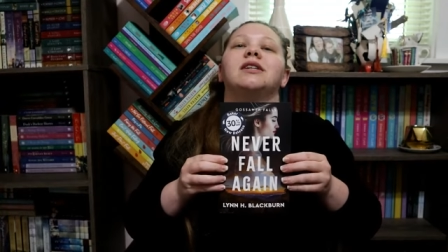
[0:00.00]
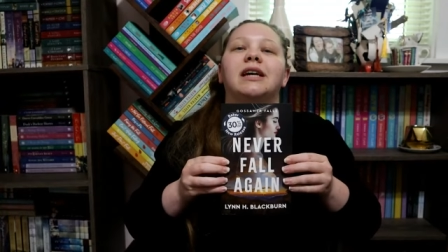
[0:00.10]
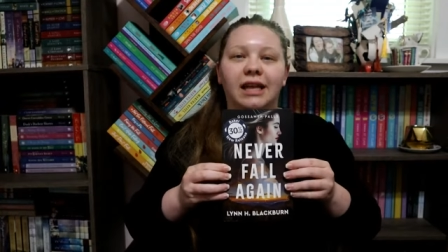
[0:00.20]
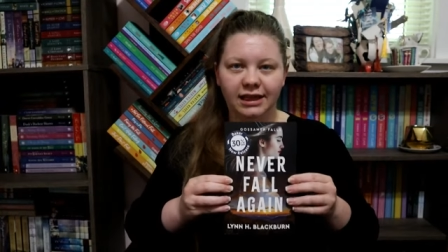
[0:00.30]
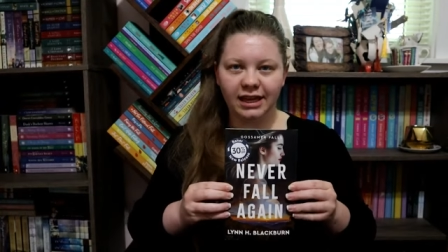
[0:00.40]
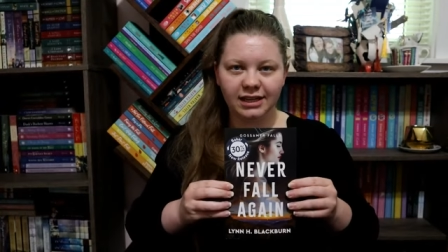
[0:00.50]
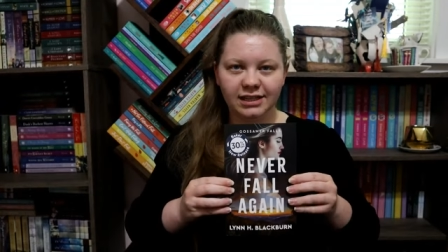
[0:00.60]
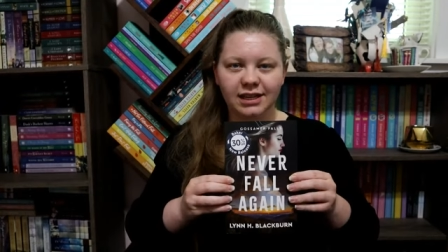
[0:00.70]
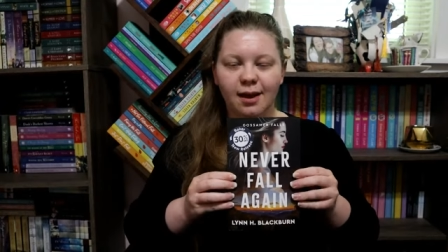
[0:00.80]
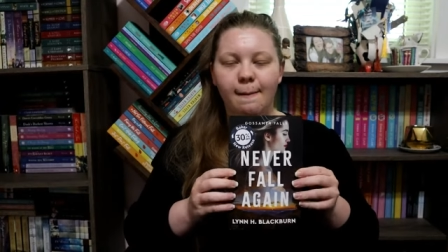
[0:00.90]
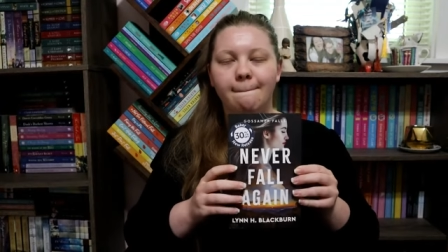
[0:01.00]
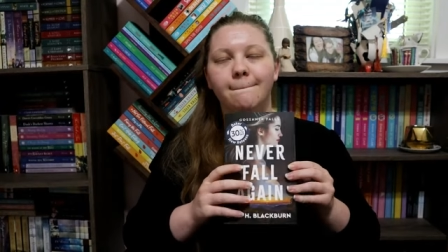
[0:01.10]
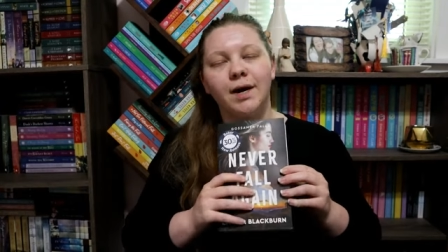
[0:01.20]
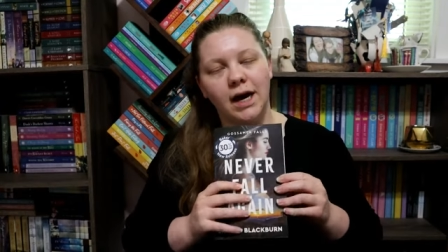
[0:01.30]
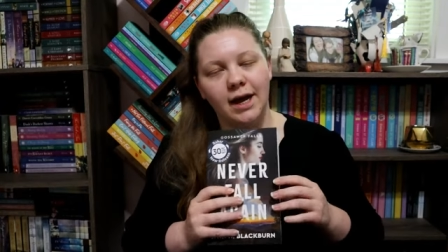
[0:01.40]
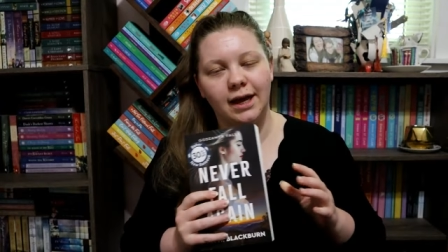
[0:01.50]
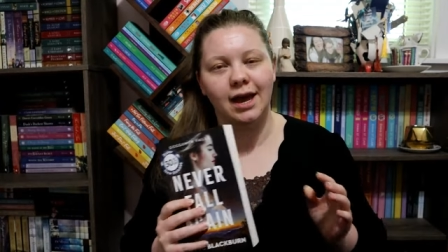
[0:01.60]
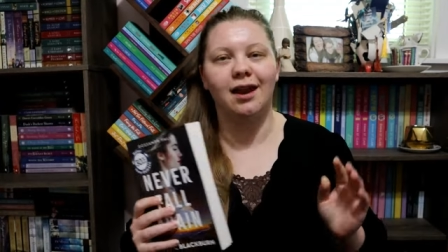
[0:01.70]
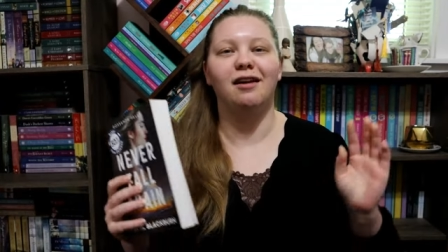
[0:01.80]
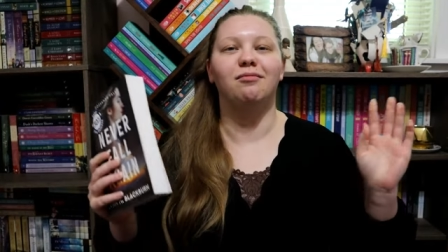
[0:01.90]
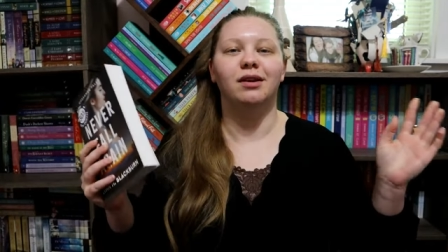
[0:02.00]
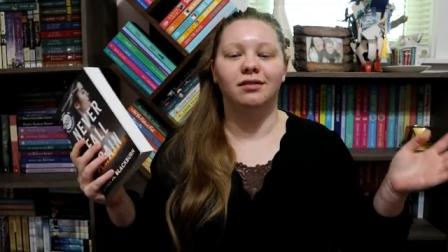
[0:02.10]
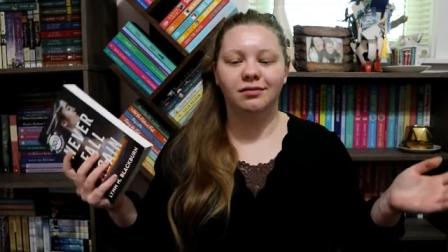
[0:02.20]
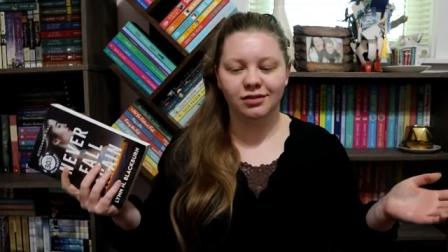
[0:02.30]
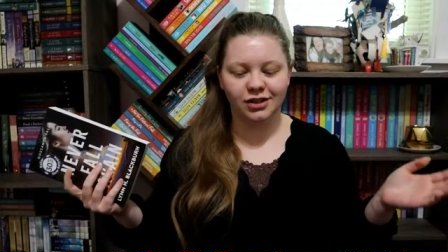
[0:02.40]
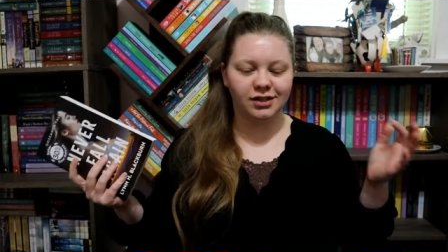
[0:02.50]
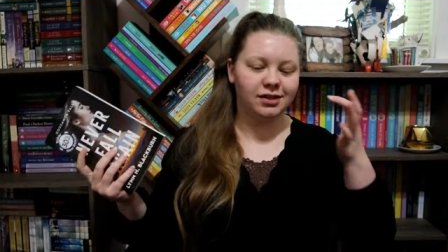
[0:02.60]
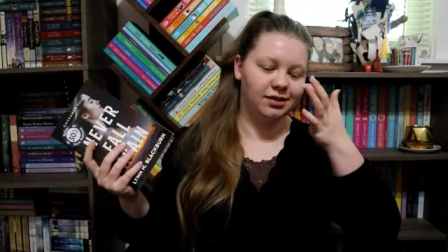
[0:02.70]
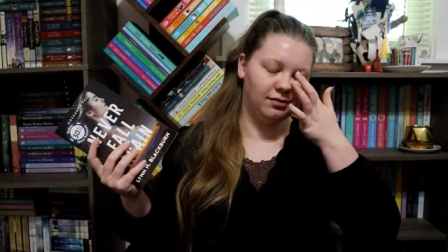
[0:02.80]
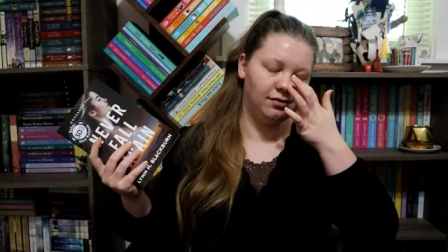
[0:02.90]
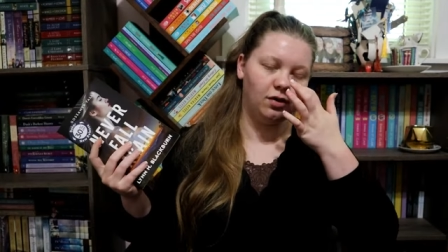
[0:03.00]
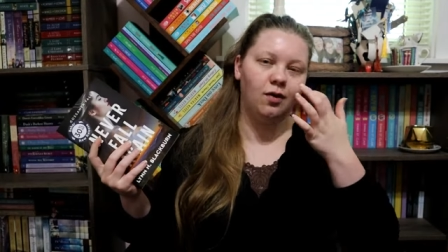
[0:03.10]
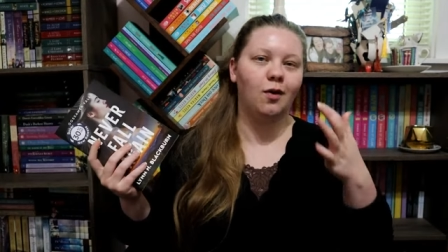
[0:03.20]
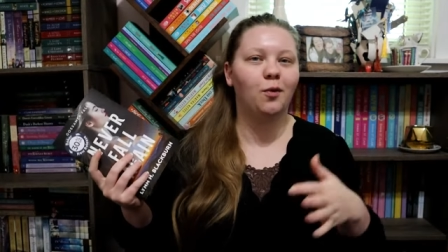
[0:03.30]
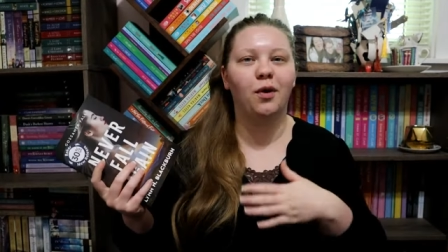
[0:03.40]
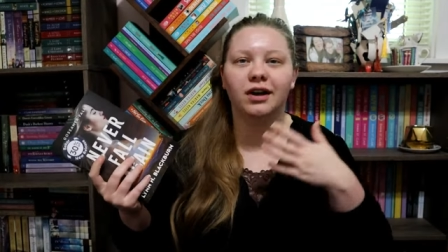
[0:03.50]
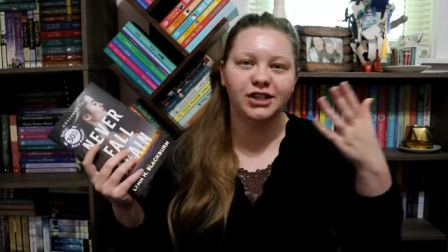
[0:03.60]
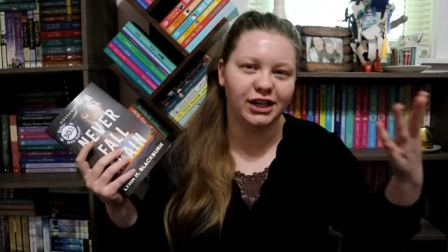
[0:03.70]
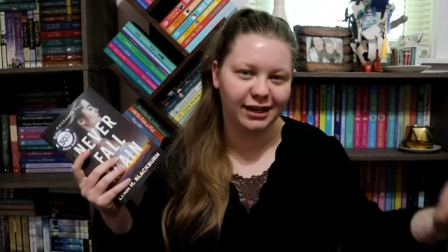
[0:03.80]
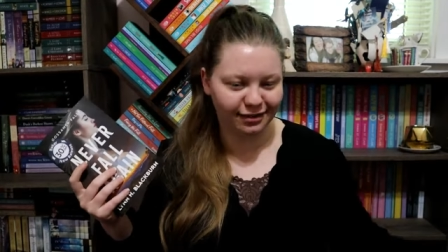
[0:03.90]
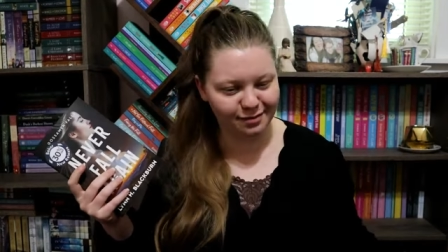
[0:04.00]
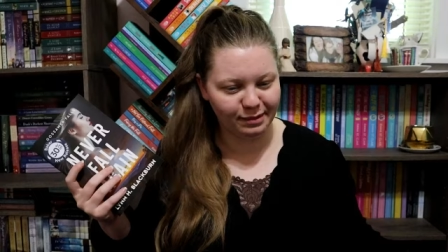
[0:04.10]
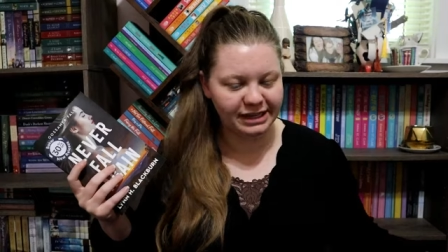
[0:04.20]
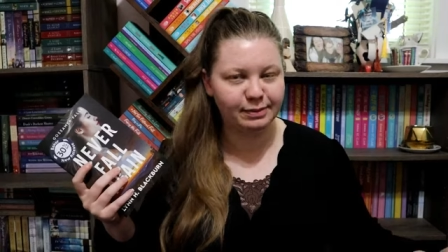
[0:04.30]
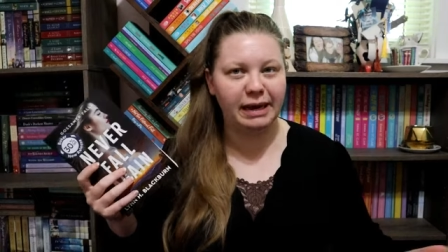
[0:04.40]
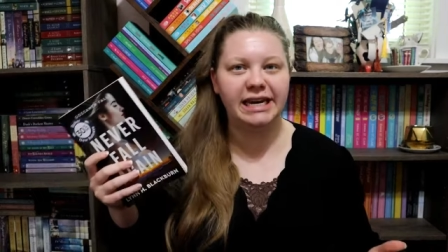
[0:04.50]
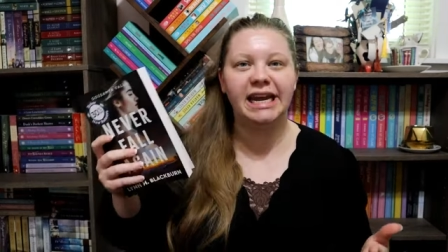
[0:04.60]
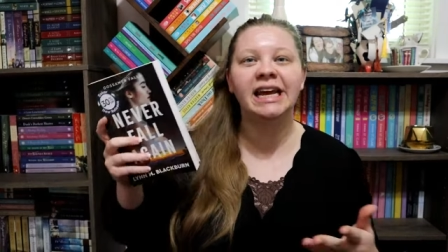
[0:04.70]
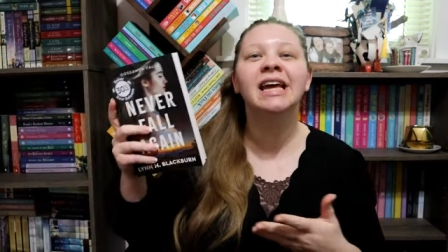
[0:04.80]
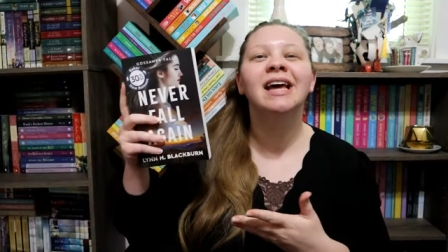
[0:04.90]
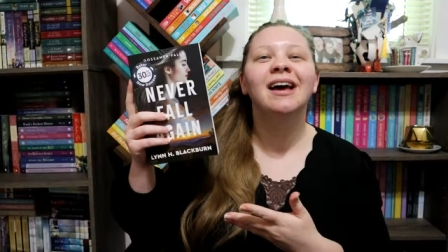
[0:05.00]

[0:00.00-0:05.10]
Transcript: to get this. But again, I've been just watching my spending.